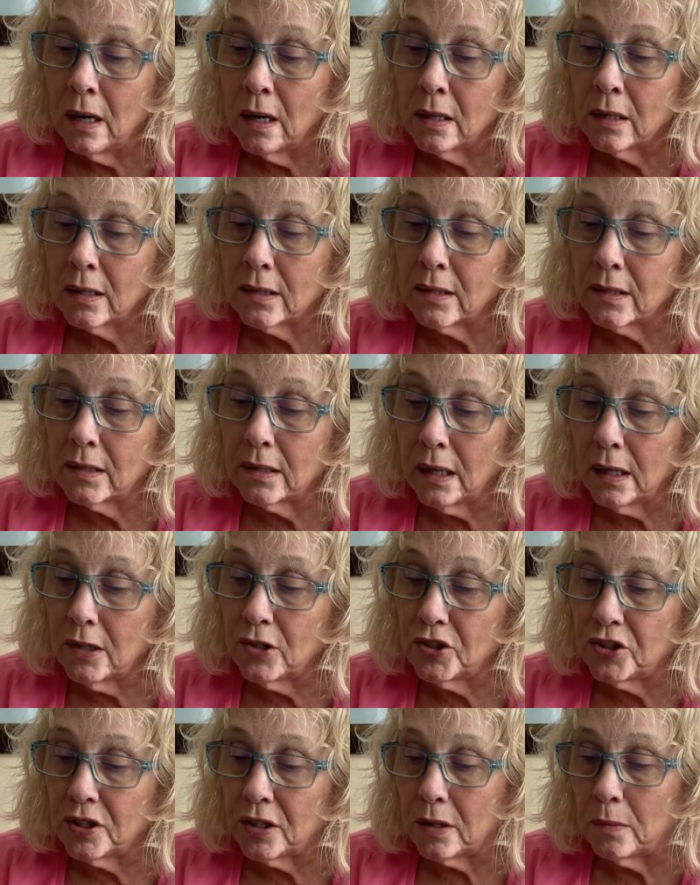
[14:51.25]
The
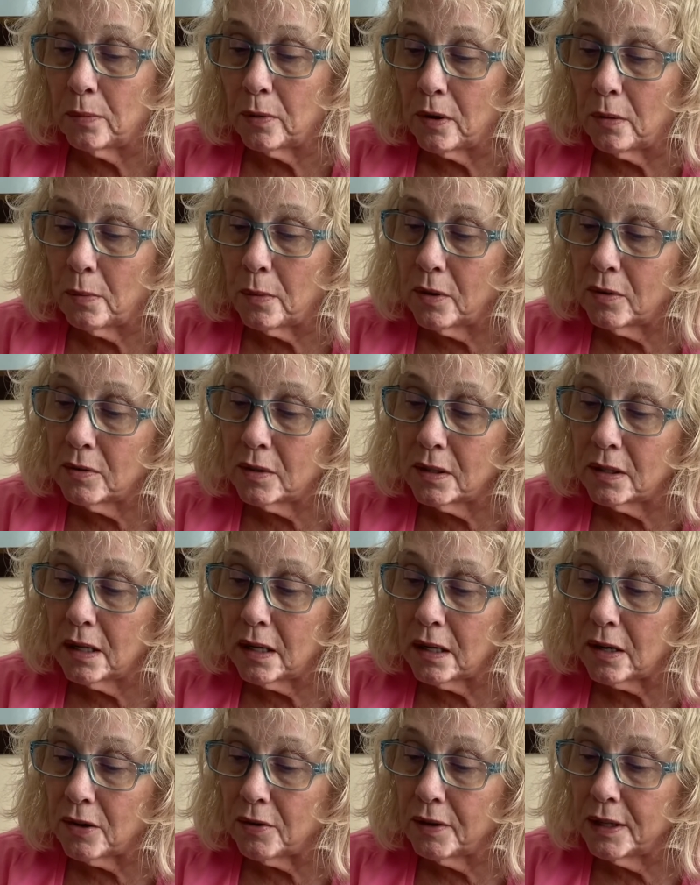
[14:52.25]
suction promotes
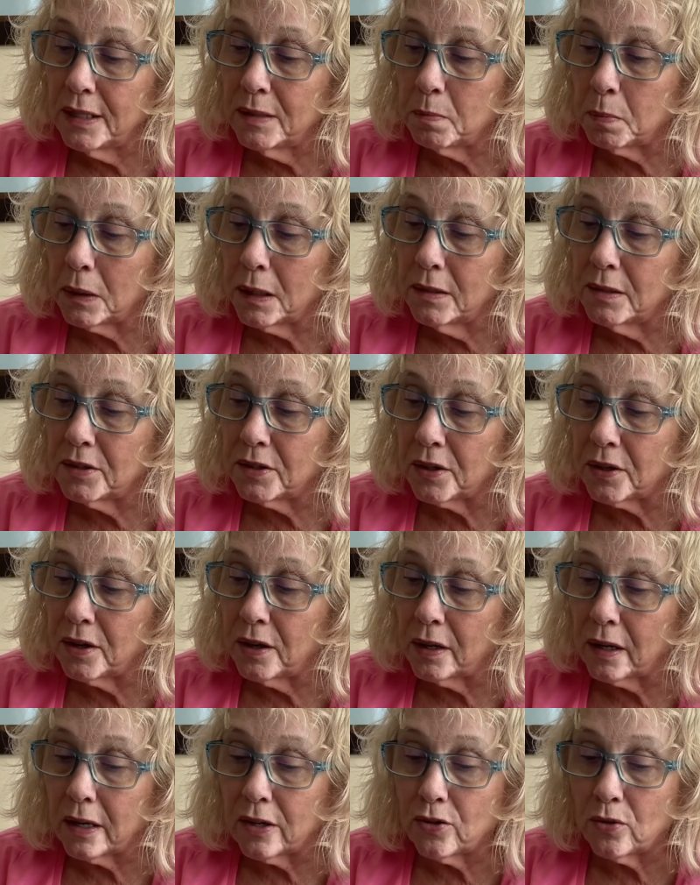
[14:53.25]
increased blood
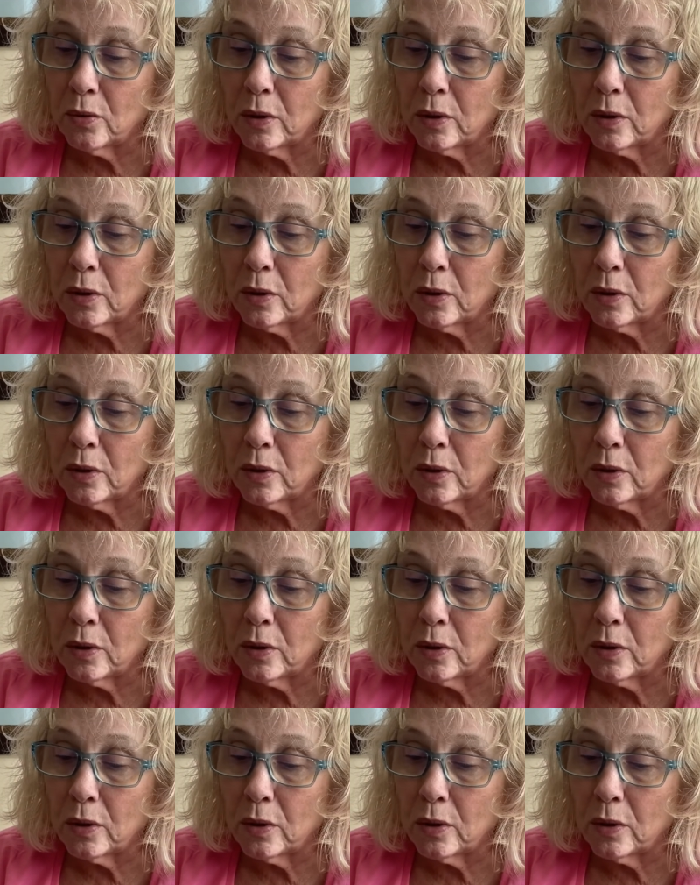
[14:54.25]
circulation,